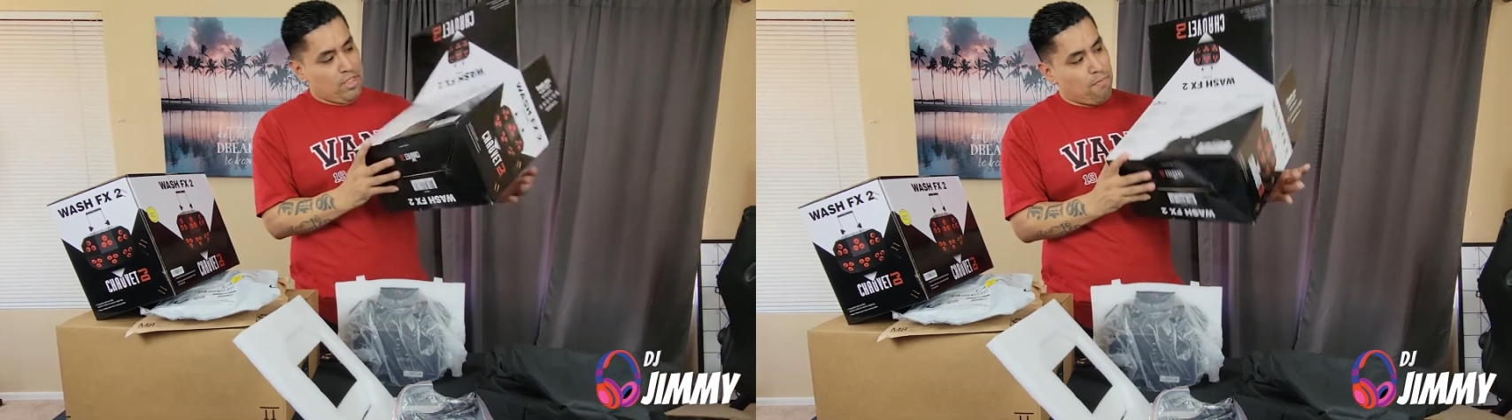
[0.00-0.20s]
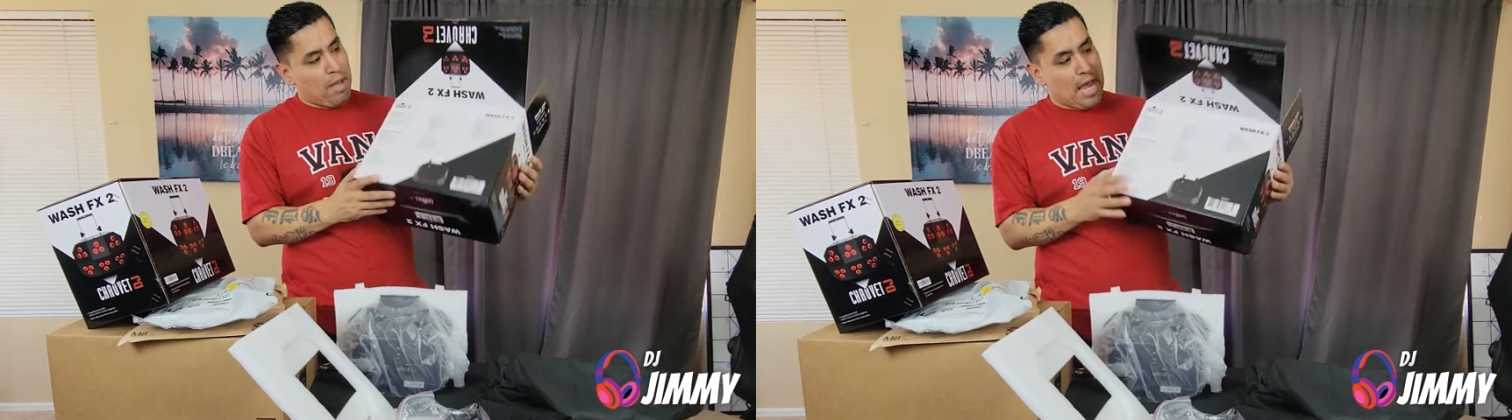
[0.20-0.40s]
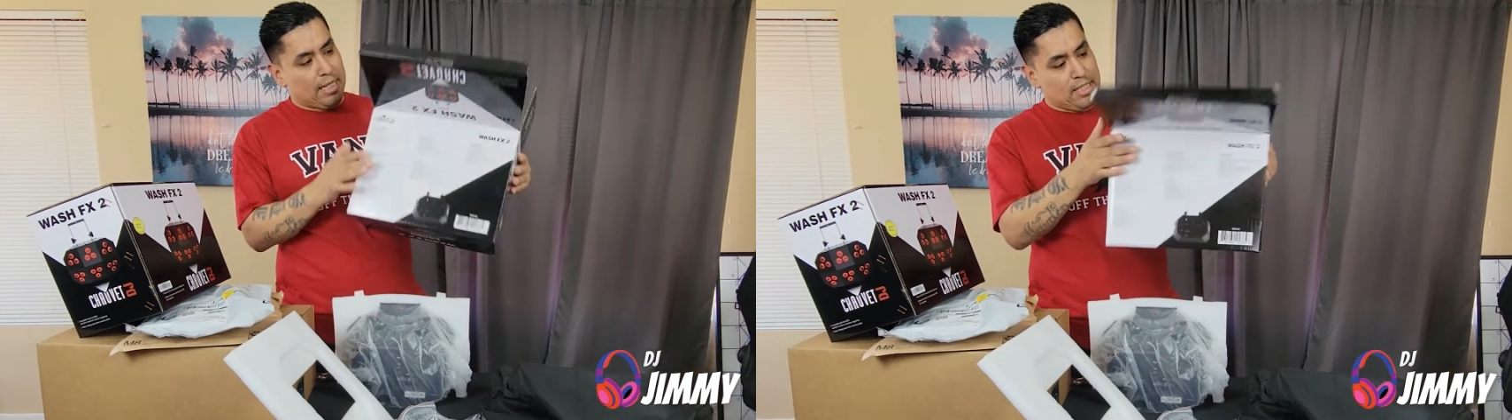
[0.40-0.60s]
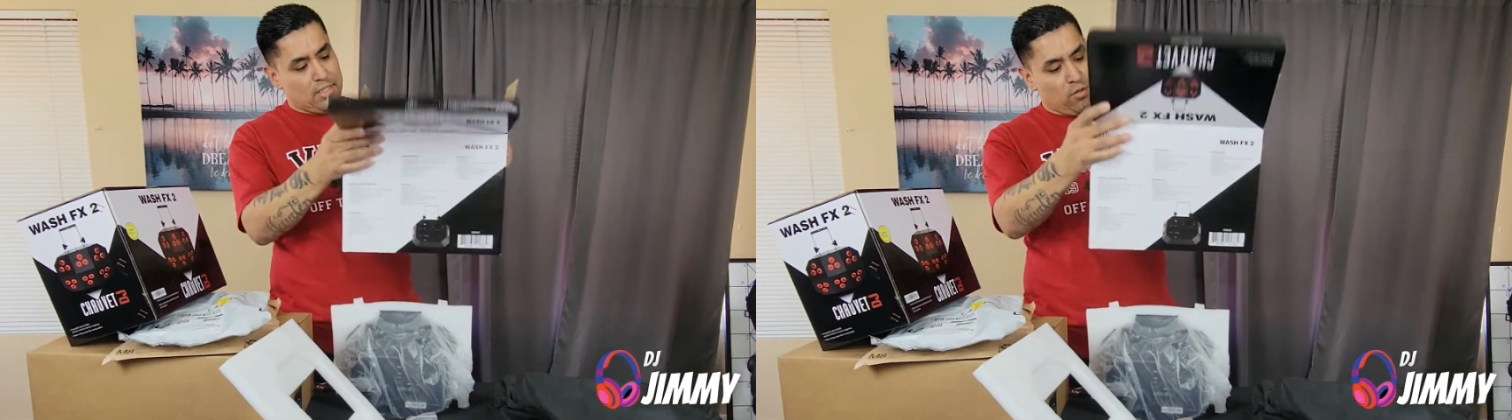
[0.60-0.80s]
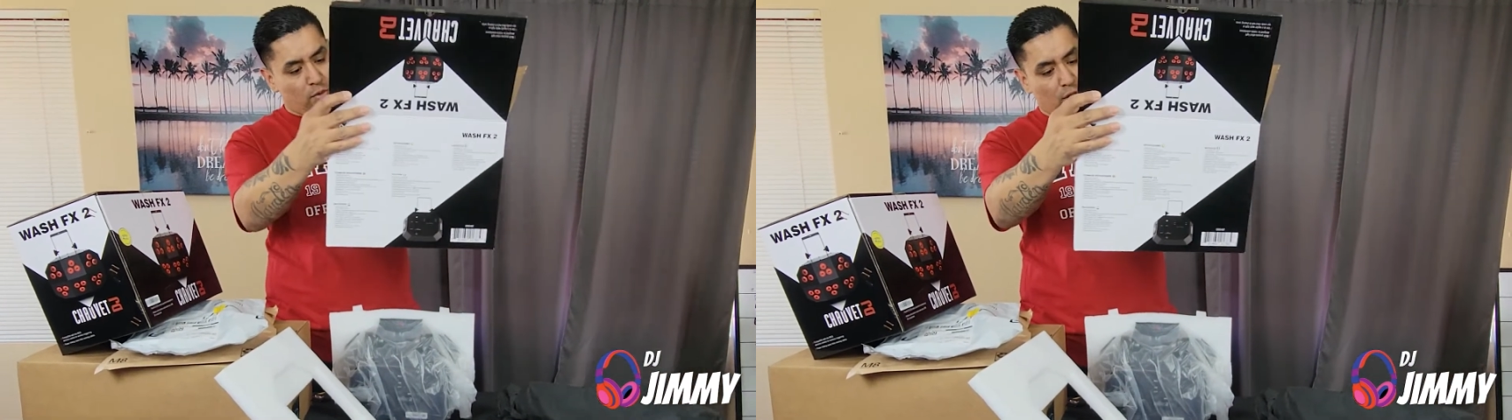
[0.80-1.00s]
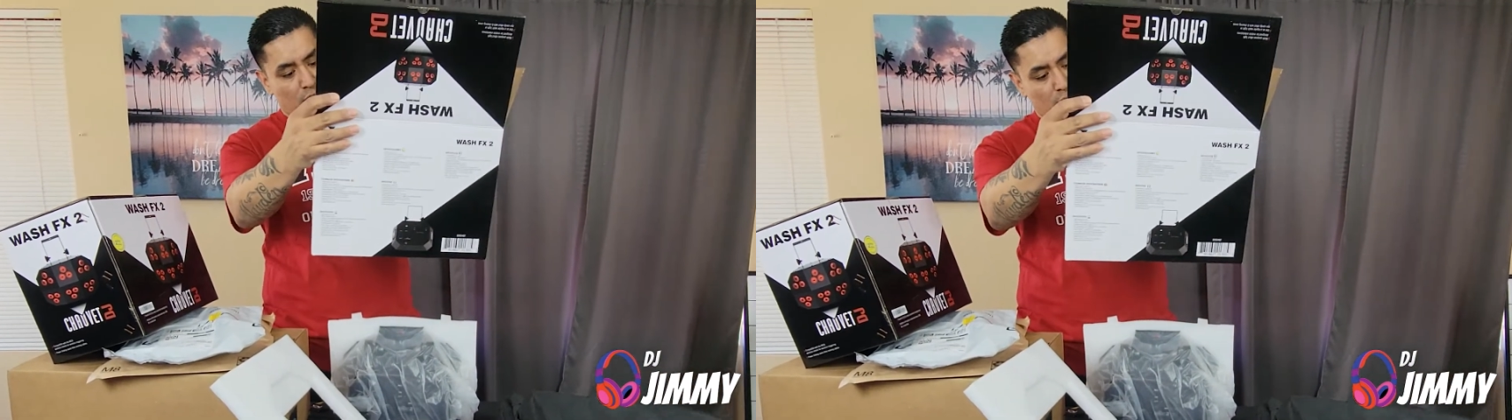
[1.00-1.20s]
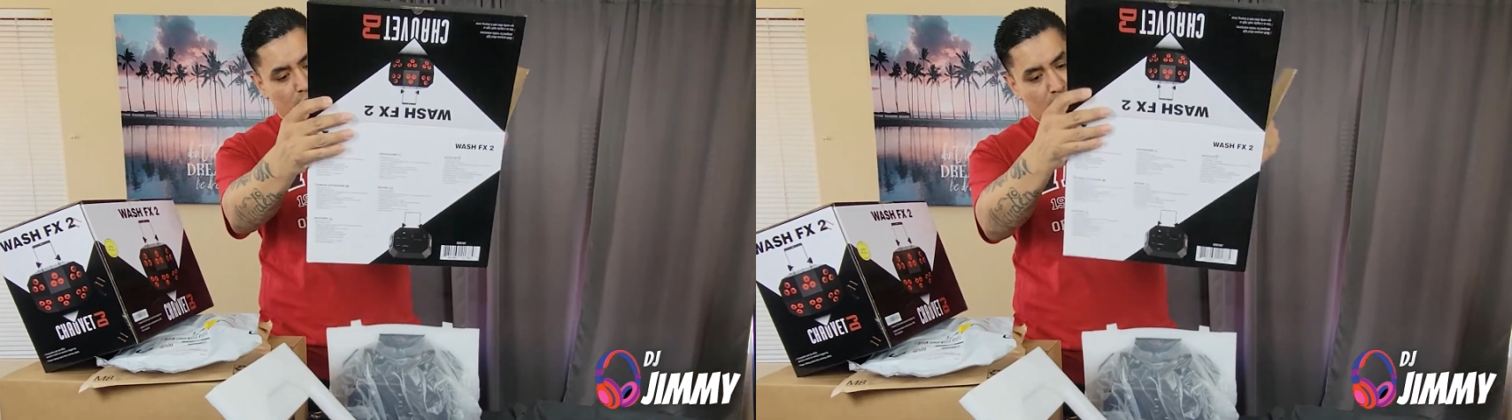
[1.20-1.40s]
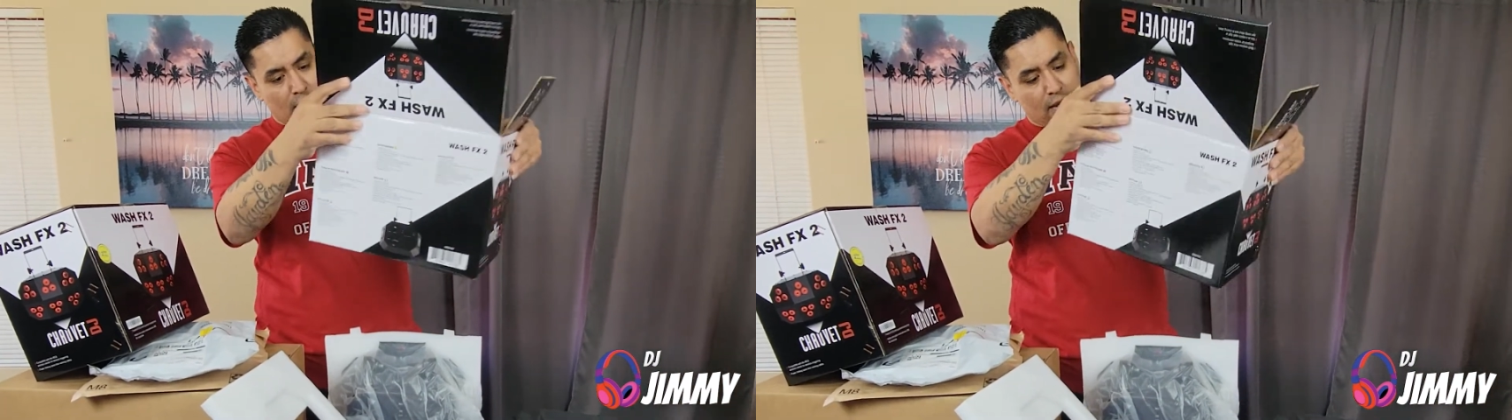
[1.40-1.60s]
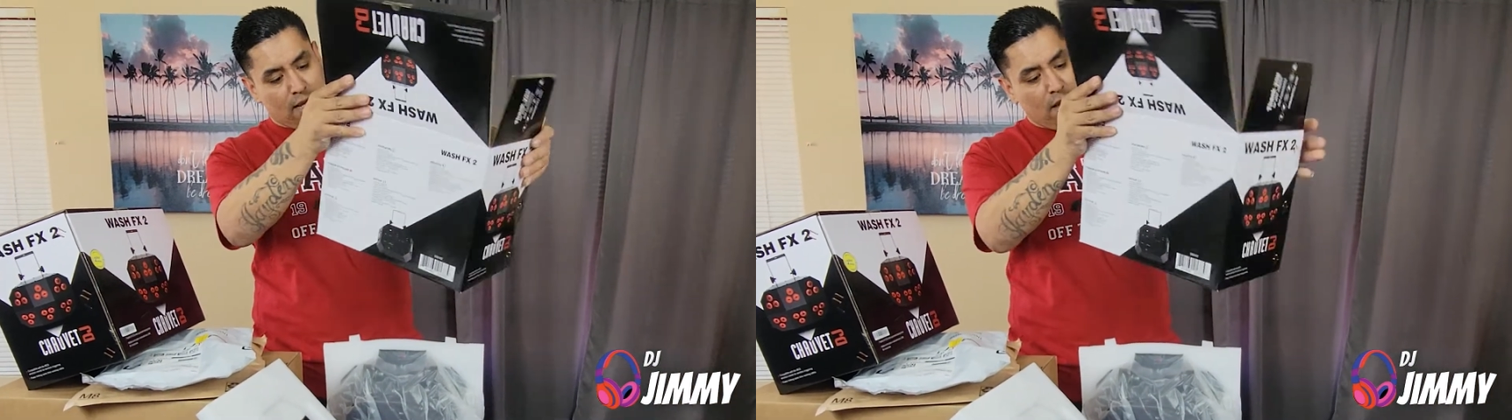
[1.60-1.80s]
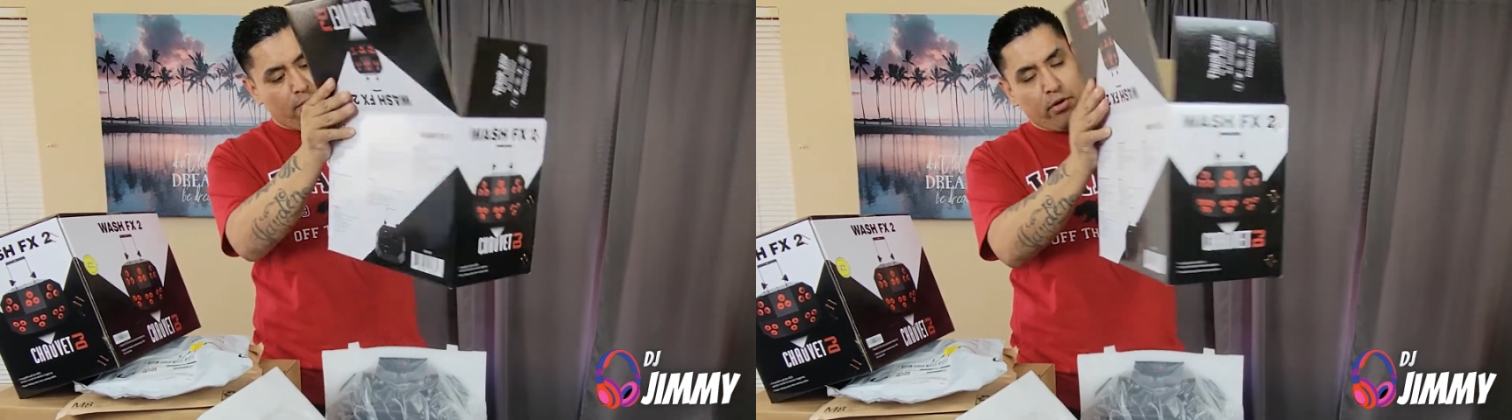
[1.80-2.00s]
see the back, this is what it looks like.
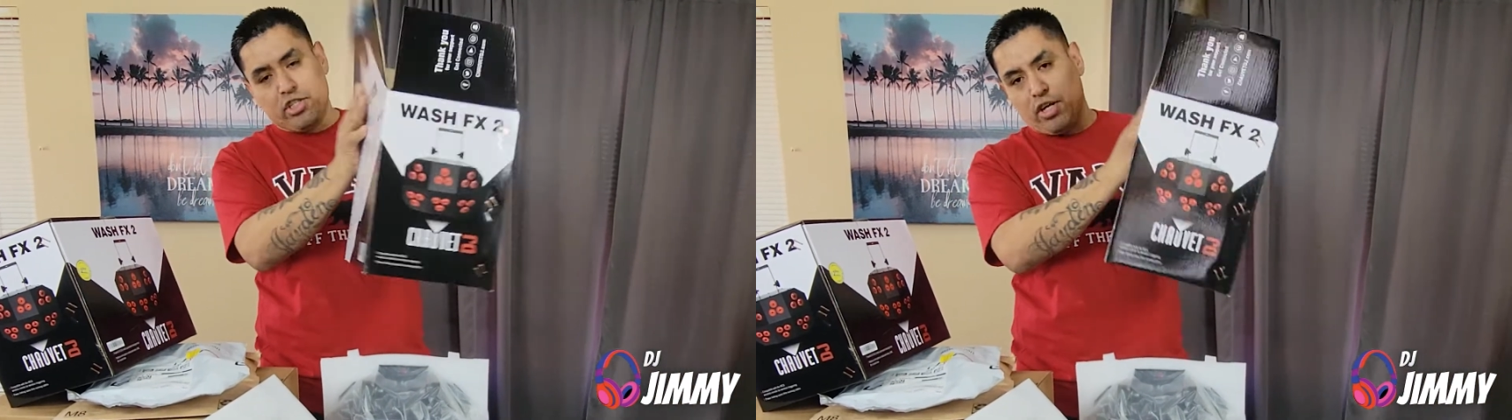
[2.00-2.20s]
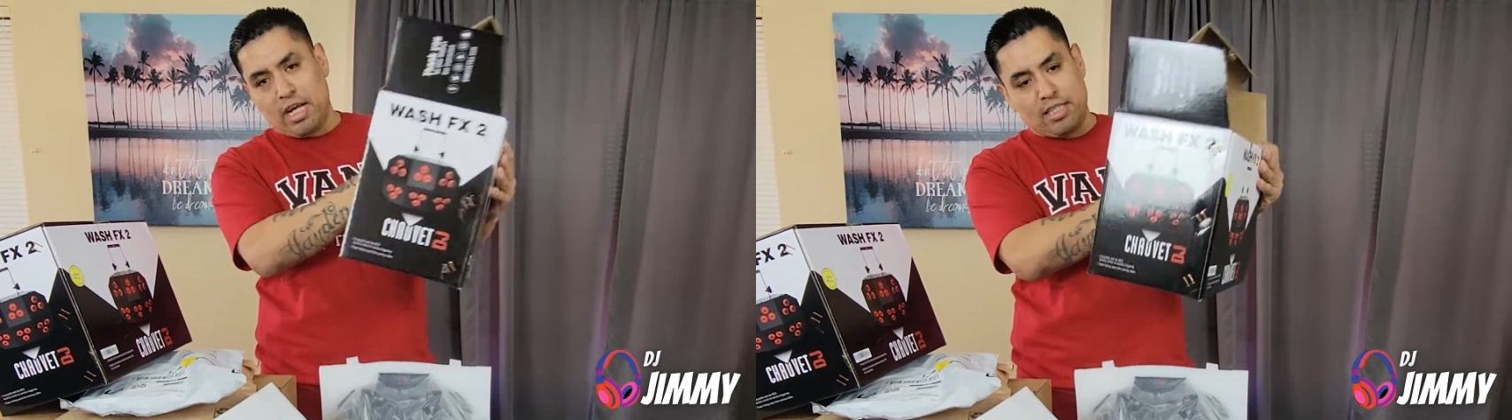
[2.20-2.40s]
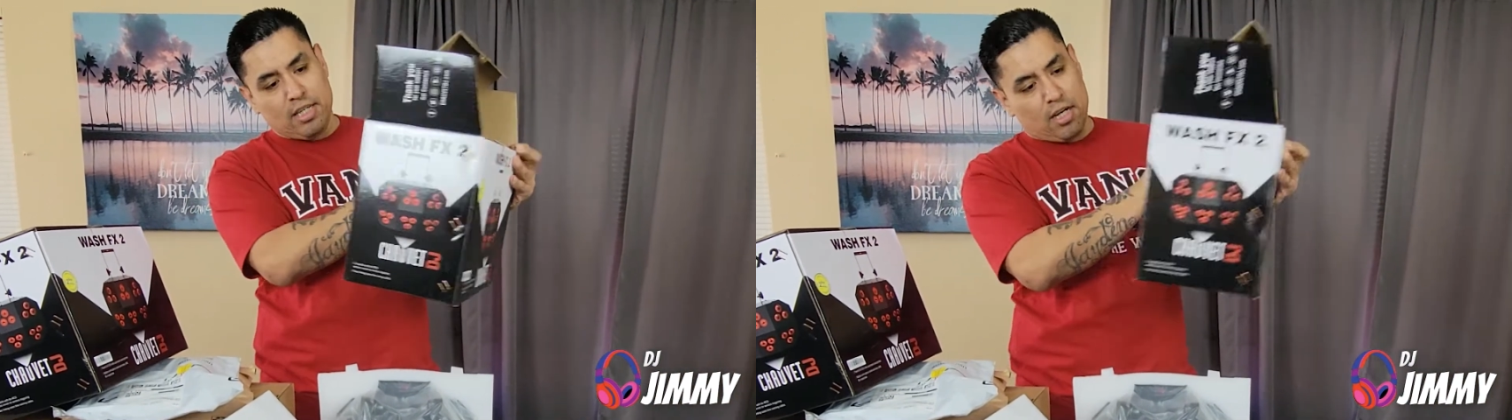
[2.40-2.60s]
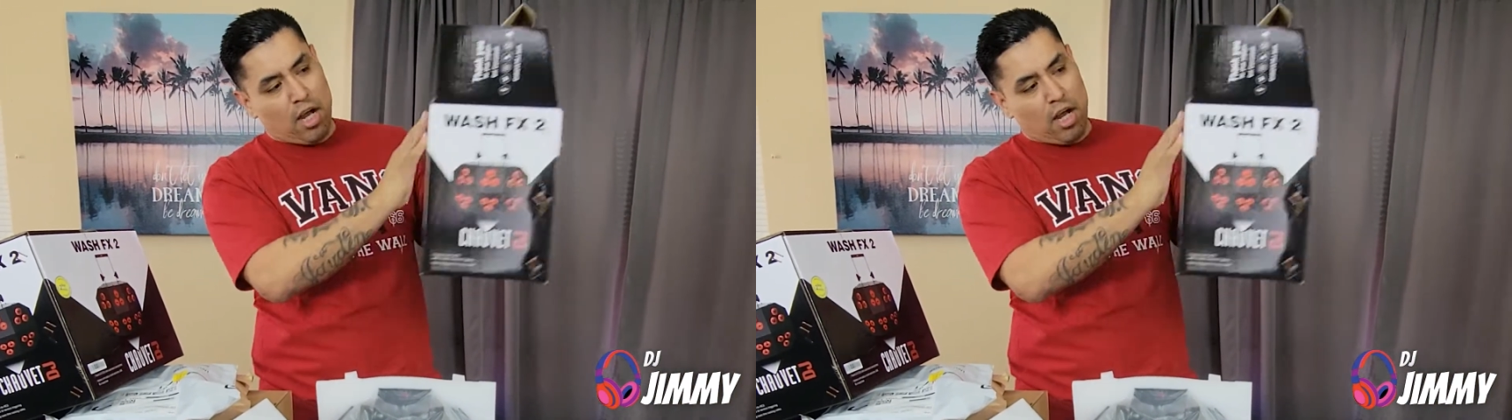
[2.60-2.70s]
Pretty sure you guys seen a